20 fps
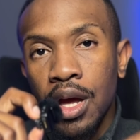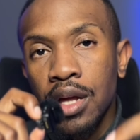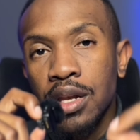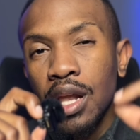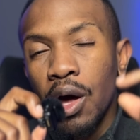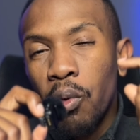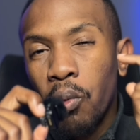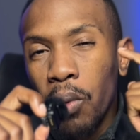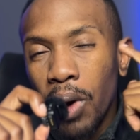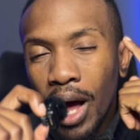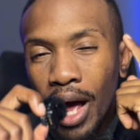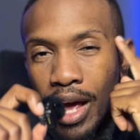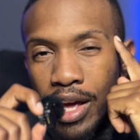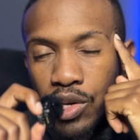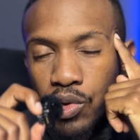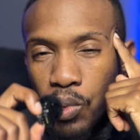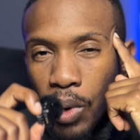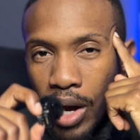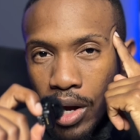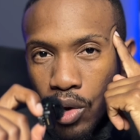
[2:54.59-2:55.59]
Now, why
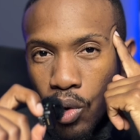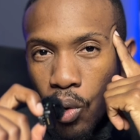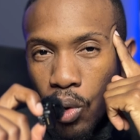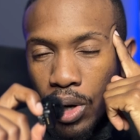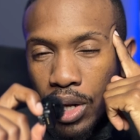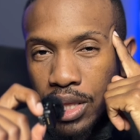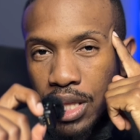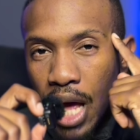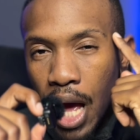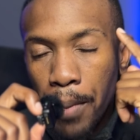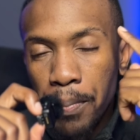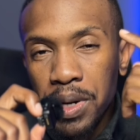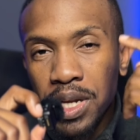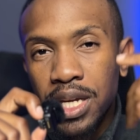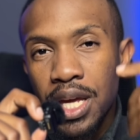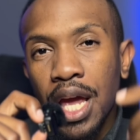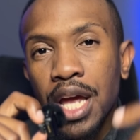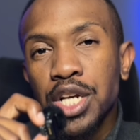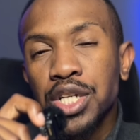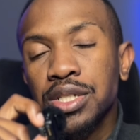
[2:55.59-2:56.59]
do I call it the
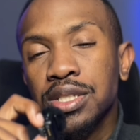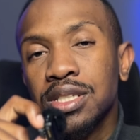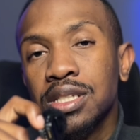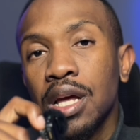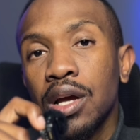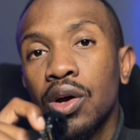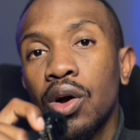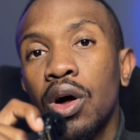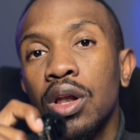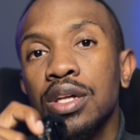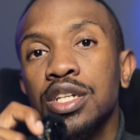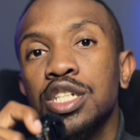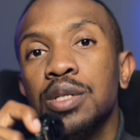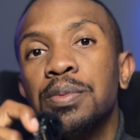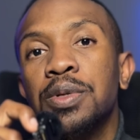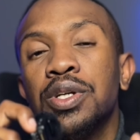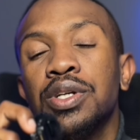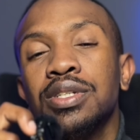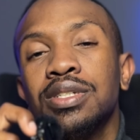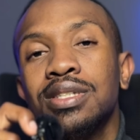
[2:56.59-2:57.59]
application psychology?
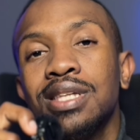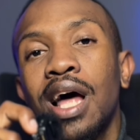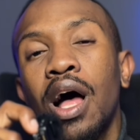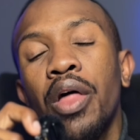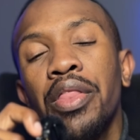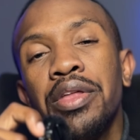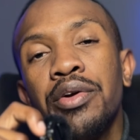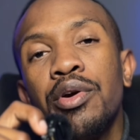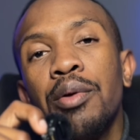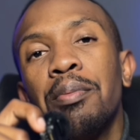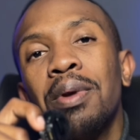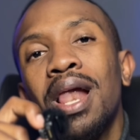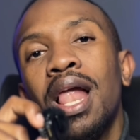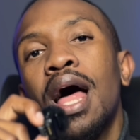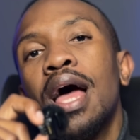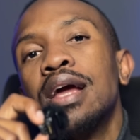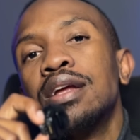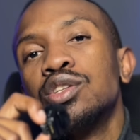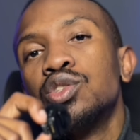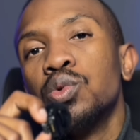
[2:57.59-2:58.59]
Because now they're
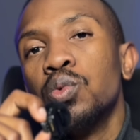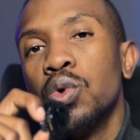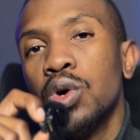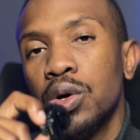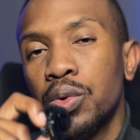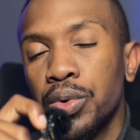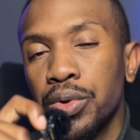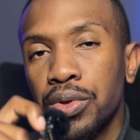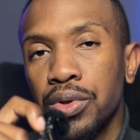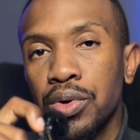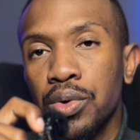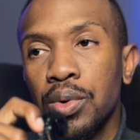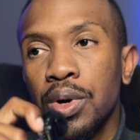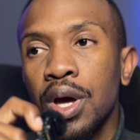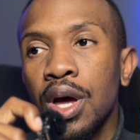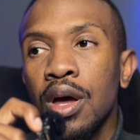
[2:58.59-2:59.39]
applying to work with you.